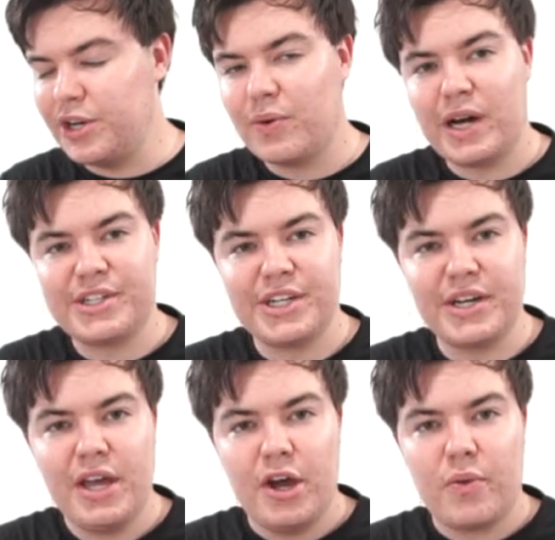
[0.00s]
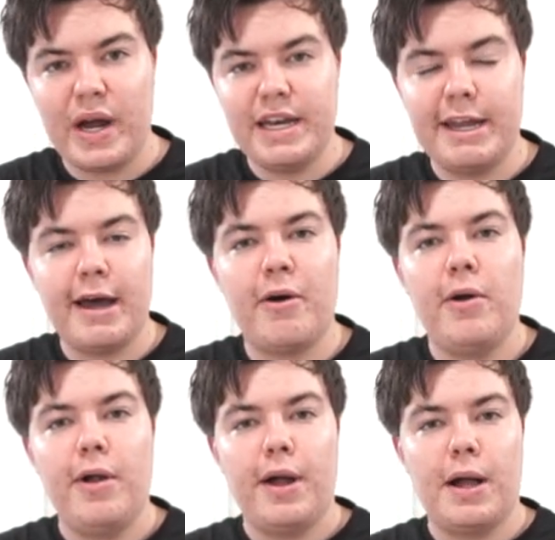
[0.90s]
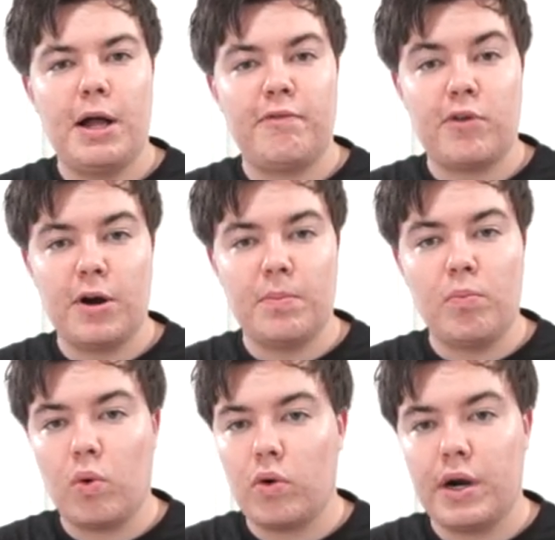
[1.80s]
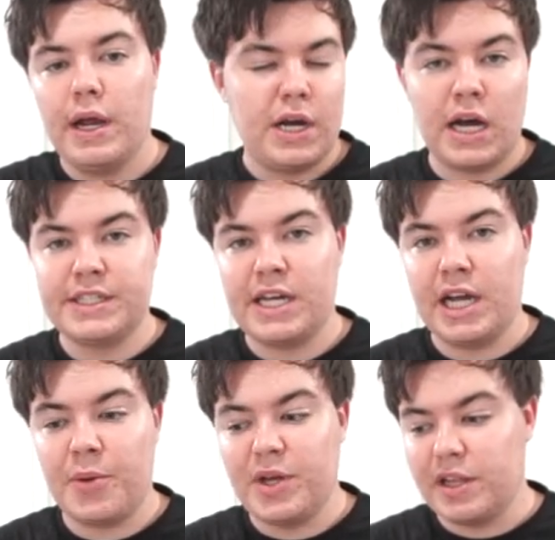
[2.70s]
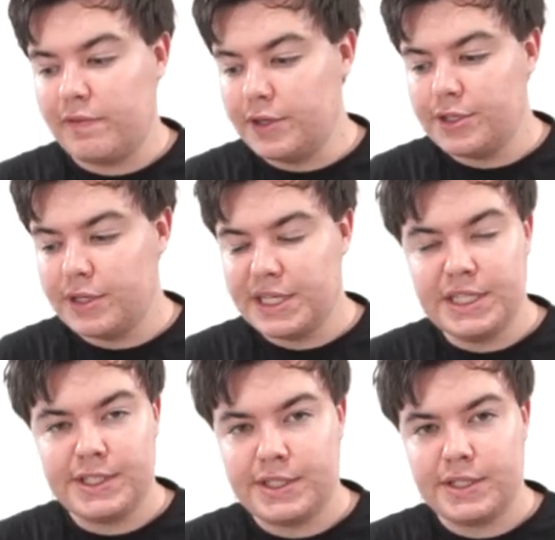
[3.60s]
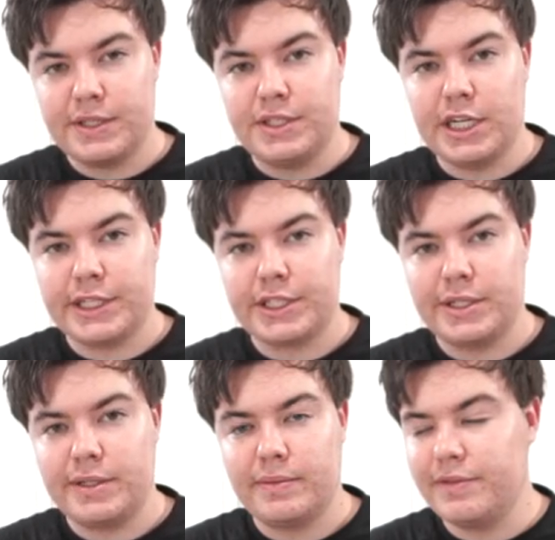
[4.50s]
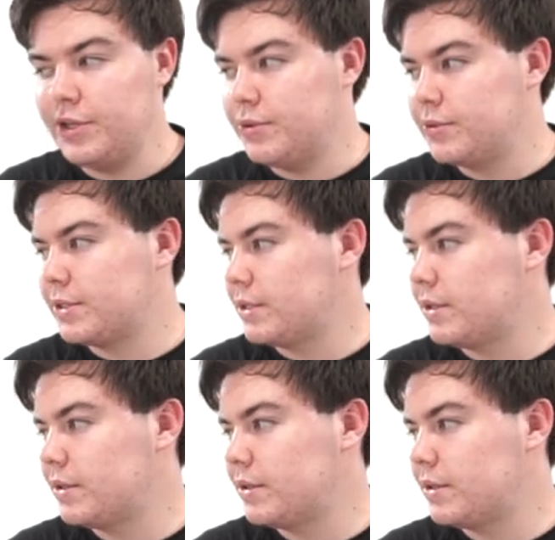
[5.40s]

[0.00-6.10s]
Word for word: one you're watching right now, uh, for more content coming in the future that isn't just reviews.